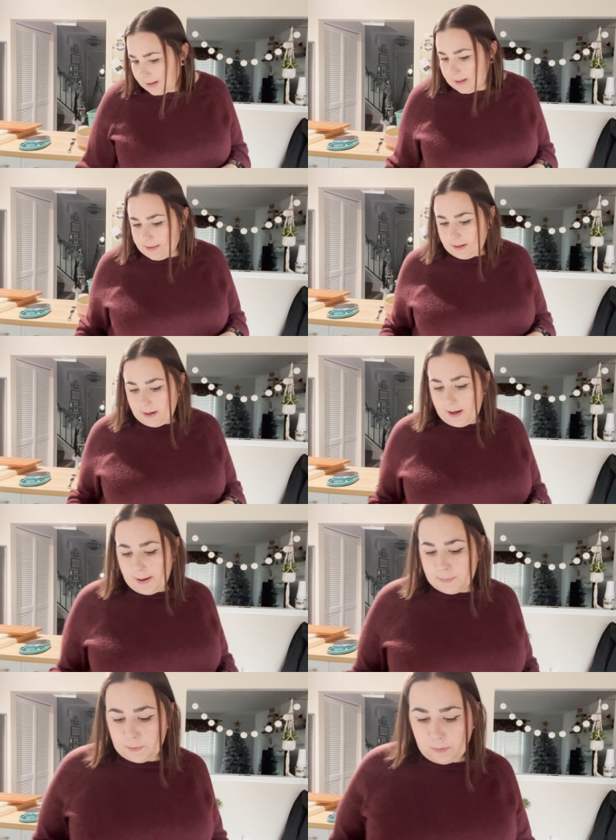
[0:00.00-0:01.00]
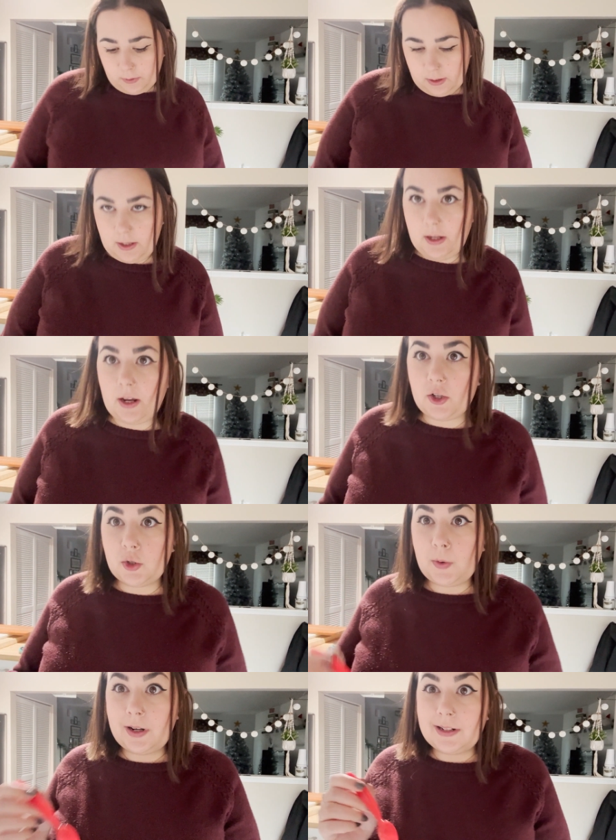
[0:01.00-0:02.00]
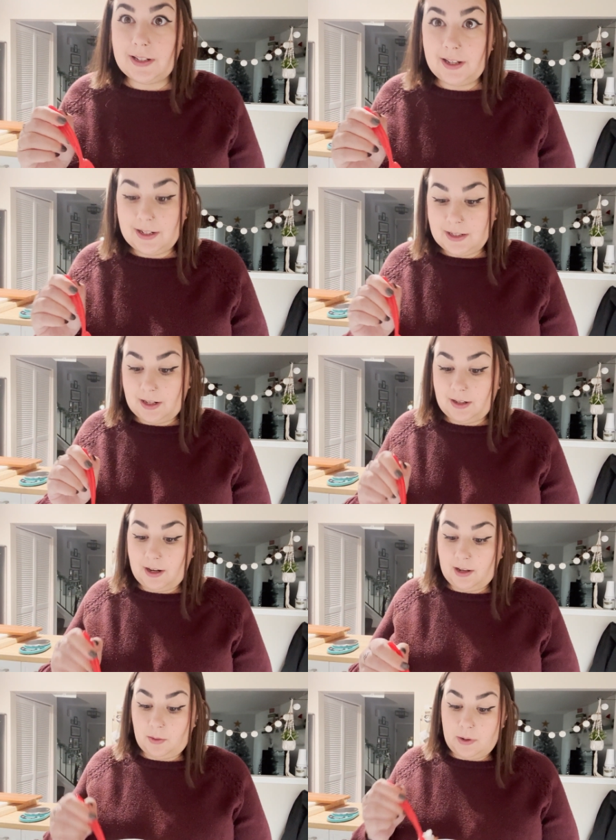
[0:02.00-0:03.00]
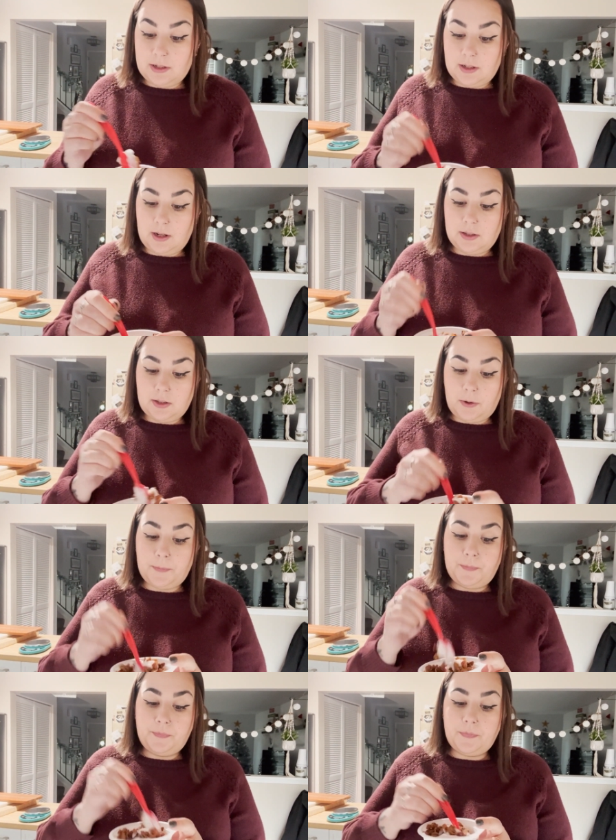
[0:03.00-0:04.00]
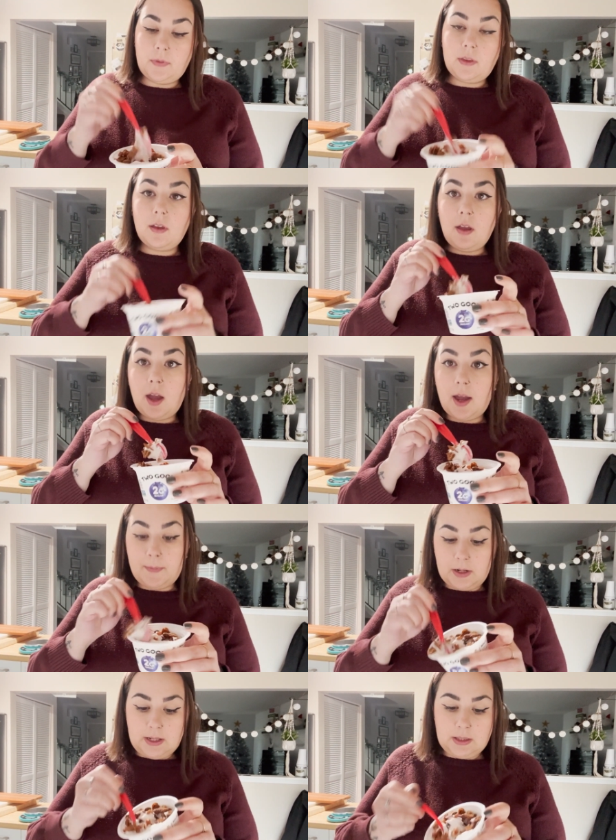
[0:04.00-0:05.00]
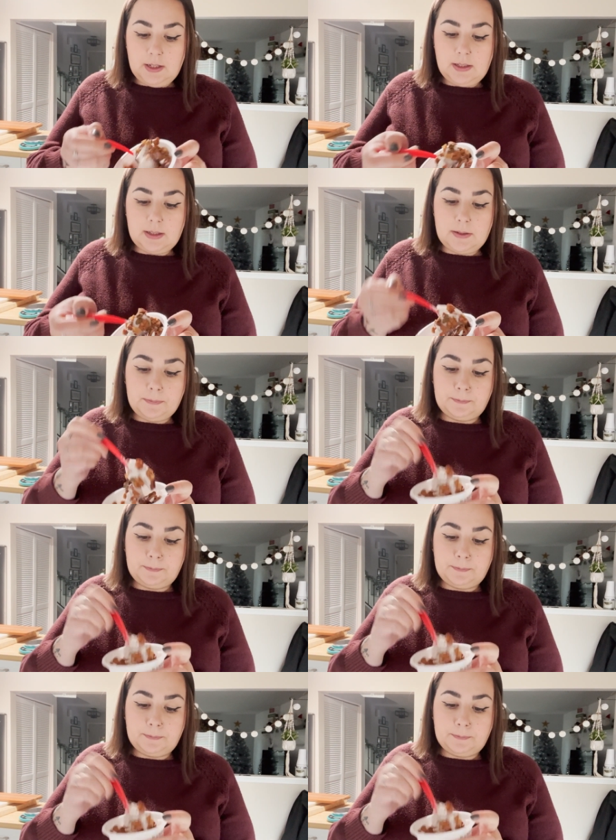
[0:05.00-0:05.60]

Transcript: anything I absolutely need. I just wanted to get it done and out of the way today, so I'm gonna eat this.